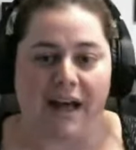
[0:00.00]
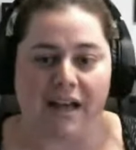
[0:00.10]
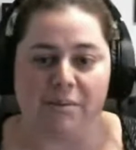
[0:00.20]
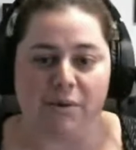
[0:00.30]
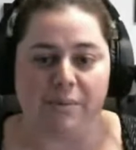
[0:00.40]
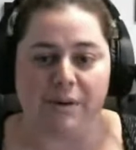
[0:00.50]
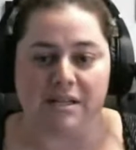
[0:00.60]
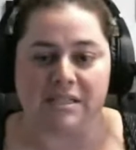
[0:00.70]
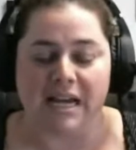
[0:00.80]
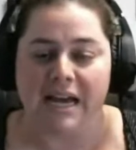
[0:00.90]
valuable
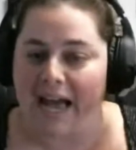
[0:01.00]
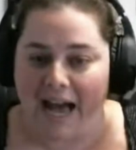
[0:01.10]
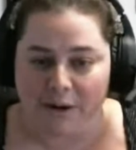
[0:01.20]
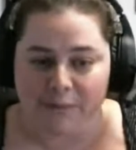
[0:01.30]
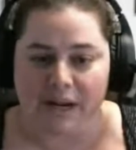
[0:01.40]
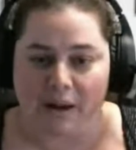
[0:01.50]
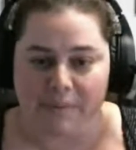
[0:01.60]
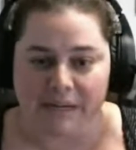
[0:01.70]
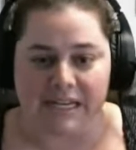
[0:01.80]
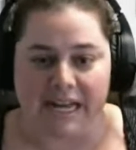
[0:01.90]
because had we not
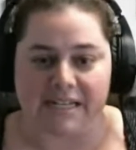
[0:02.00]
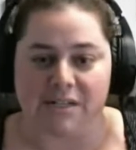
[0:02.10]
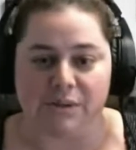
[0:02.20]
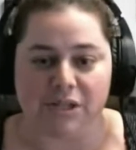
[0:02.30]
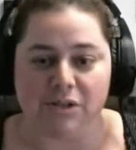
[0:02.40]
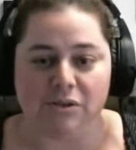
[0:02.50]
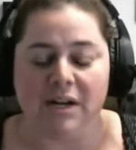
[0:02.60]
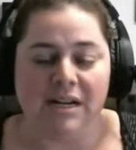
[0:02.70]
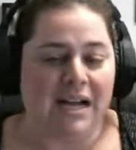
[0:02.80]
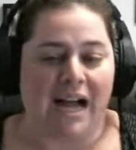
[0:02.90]
been connected with you,
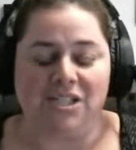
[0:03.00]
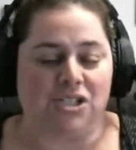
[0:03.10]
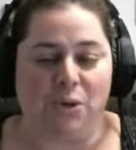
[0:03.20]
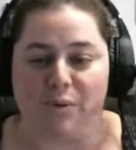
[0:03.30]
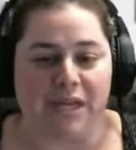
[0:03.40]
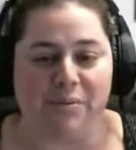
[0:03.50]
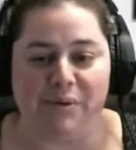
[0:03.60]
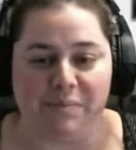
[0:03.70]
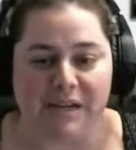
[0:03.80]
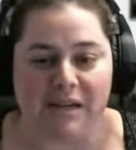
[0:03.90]
I just don't think
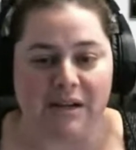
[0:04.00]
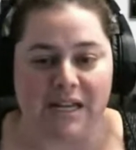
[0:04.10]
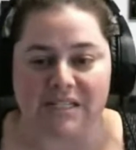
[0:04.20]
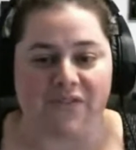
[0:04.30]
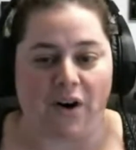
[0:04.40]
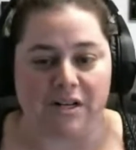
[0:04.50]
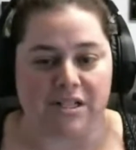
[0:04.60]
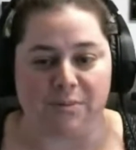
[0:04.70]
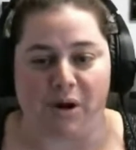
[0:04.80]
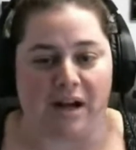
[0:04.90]
we'd be as far
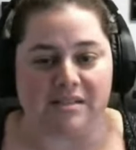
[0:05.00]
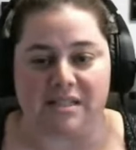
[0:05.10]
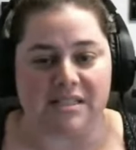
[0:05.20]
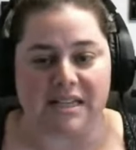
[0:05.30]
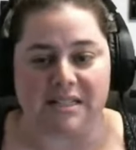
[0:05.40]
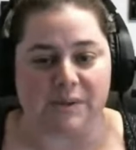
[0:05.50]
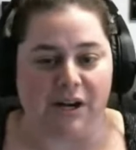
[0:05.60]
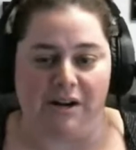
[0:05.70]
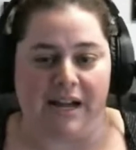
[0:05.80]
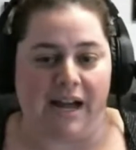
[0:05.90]
into the process as we
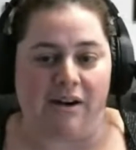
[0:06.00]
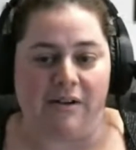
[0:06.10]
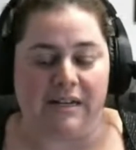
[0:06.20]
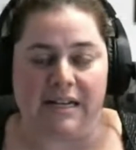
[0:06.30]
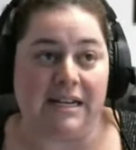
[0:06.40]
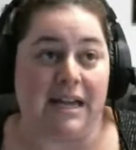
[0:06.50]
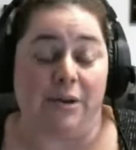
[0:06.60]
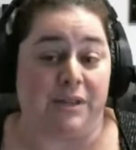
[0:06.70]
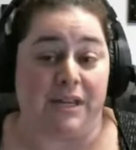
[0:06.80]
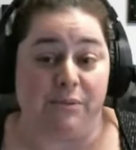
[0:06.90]
are now. And it, I
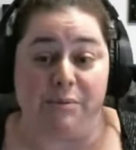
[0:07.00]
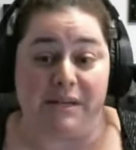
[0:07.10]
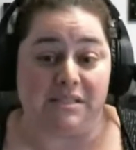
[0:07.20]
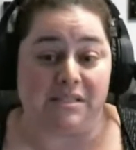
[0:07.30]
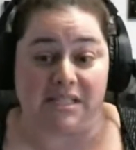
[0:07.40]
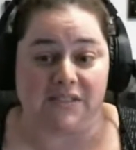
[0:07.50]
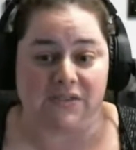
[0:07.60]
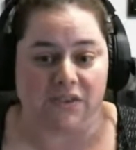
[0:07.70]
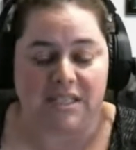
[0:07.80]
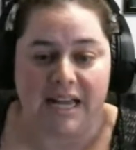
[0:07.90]
don't think it would be as
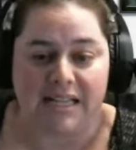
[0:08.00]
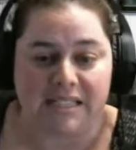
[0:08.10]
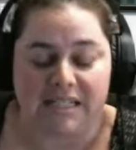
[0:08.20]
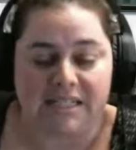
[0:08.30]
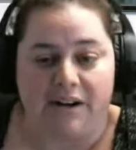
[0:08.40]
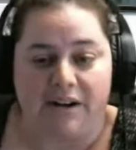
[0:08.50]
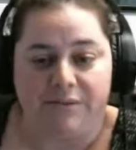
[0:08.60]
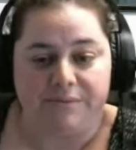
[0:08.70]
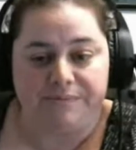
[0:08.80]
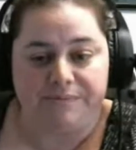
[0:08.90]
successful as, as it is now.